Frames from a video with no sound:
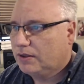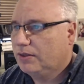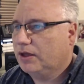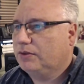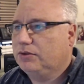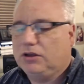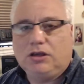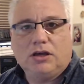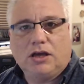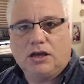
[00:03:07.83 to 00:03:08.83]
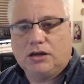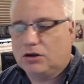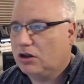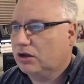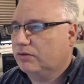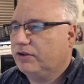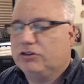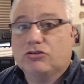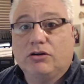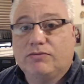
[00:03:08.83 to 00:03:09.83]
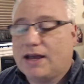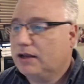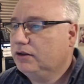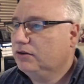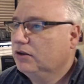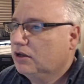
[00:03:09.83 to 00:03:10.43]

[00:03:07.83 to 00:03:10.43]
that the clock events are valid,